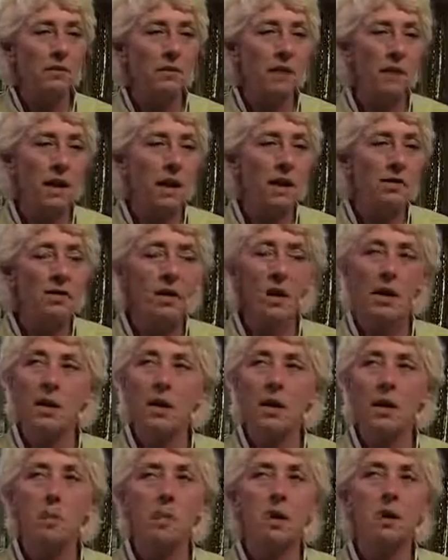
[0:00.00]
that I've
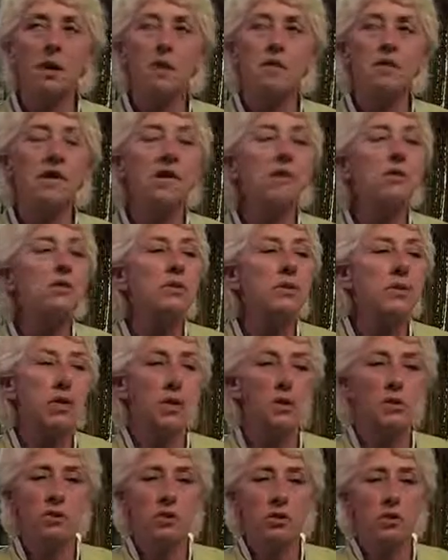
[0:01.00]
gotten out of my life years ago.